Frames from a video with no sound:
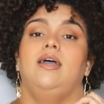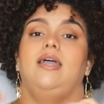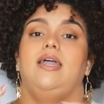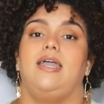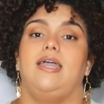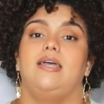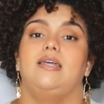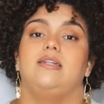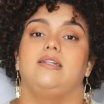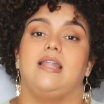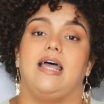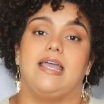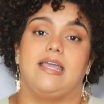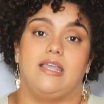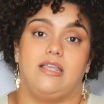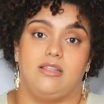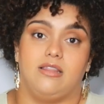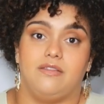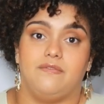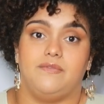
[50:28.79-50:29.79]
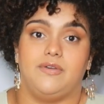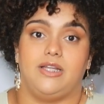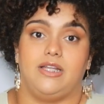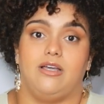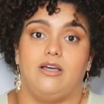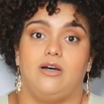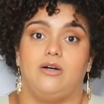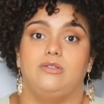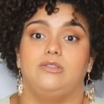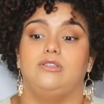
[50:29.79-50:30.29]
and liking the
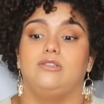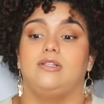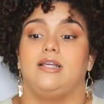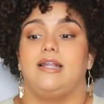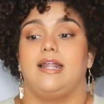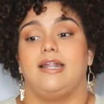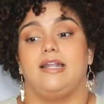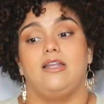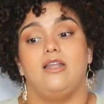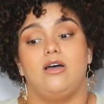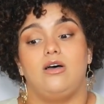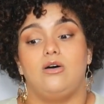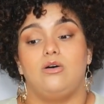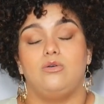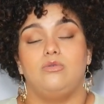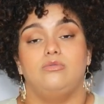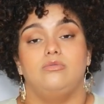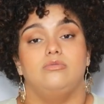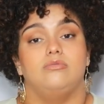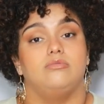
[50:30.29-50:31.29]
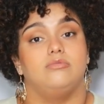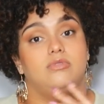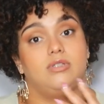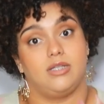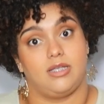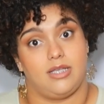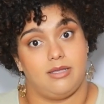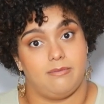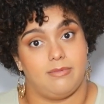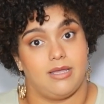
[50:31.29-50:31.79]
video so that I know to
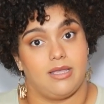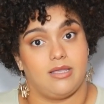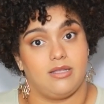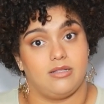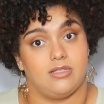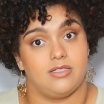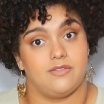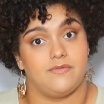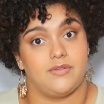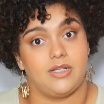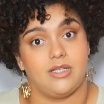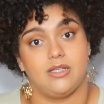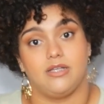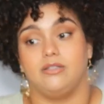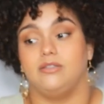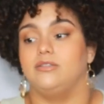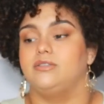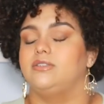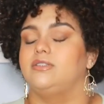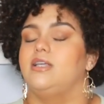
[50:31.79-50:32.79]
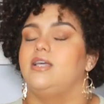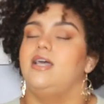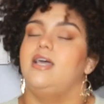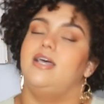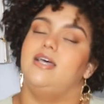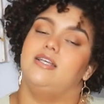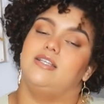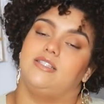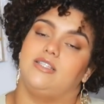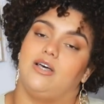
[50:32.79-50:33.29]
keep making these videos.
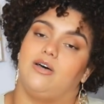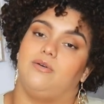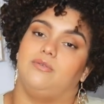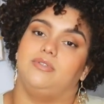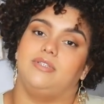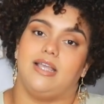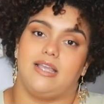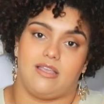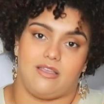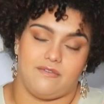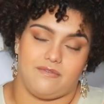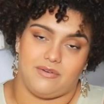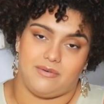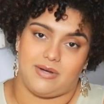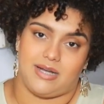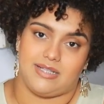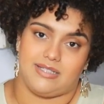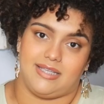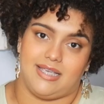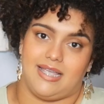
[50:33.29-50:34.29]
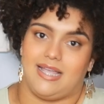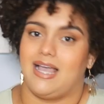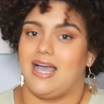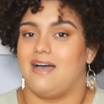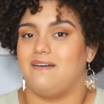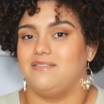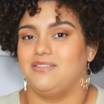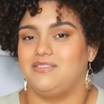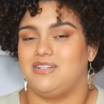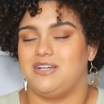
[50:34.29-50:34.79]
So thank you for watching,
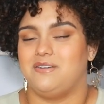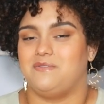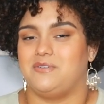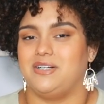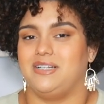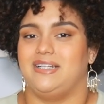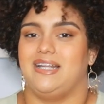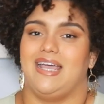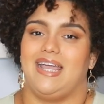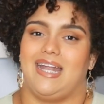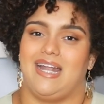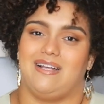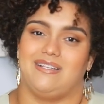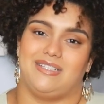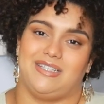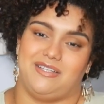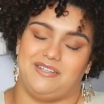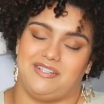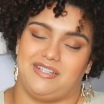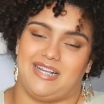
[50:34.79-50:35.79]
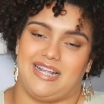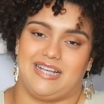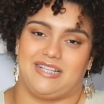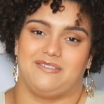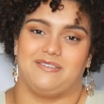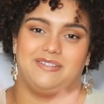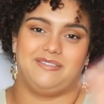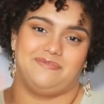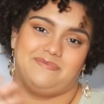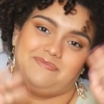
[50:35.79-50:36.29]
have a great one, and I'll see you in the next
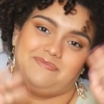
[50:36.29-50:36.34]
one.